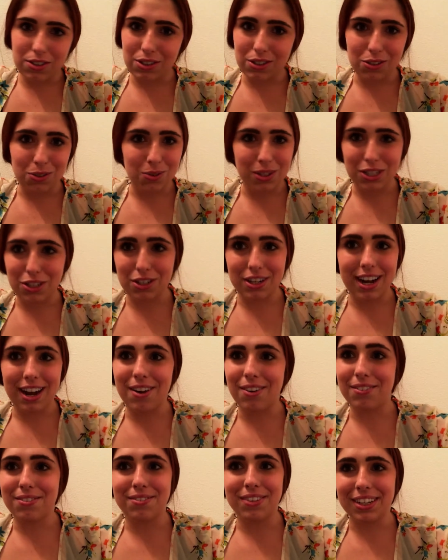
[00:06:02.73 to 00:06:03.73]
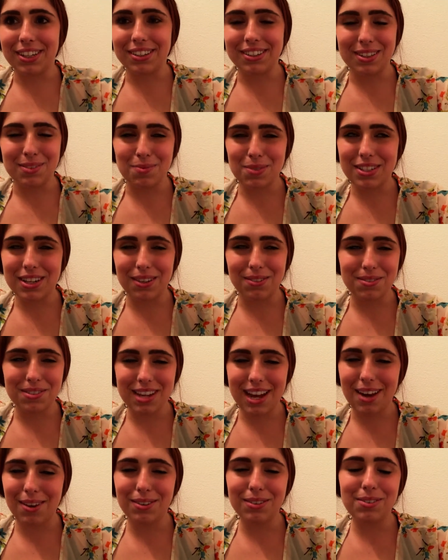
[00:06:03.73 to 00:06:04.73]
situation out and figure themselves
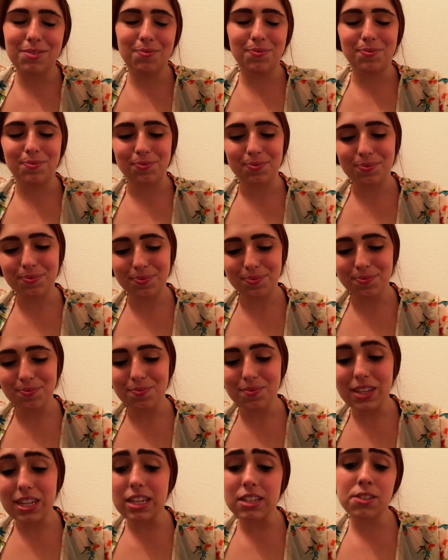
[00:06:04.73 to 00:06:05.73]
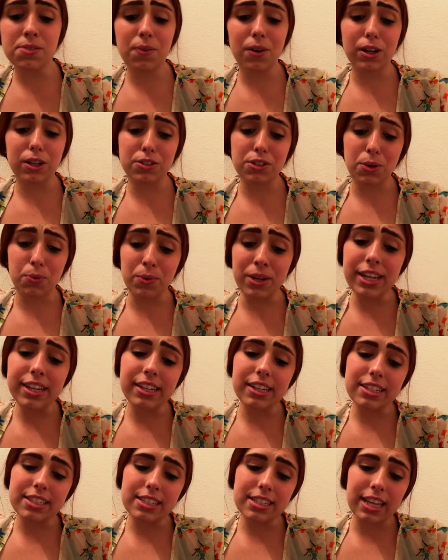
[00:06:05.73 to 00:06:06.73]
out. And as far as a
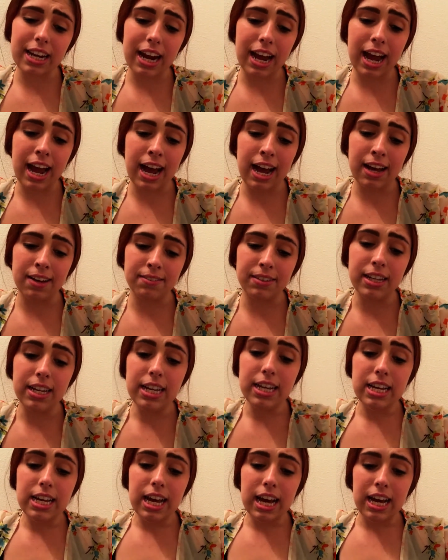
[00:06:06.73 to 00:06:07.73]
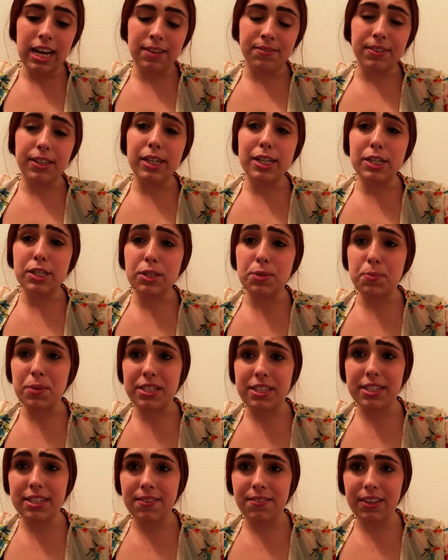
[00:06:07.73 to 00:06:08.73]
weakness that I have, um, very
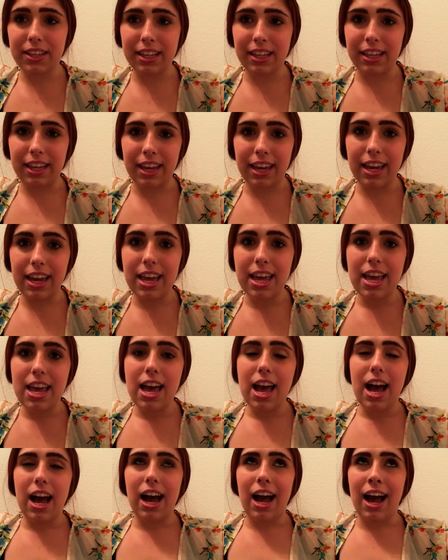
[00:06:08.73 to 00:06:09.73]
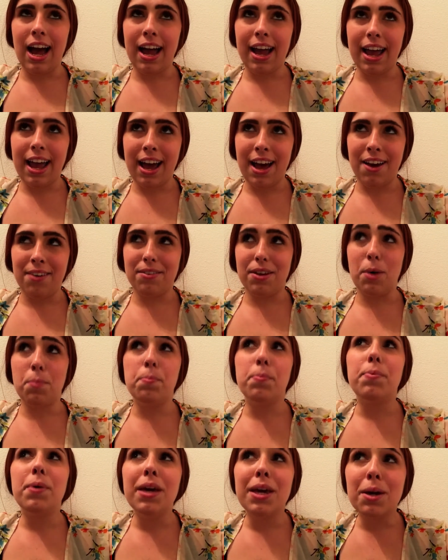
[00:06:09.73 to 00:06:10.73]
specifically, I have a
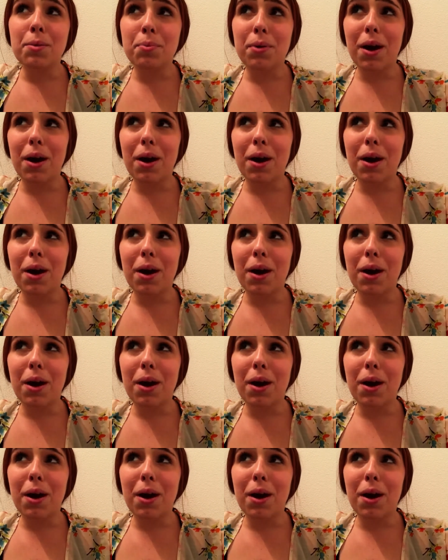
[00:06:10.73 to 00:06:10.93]
big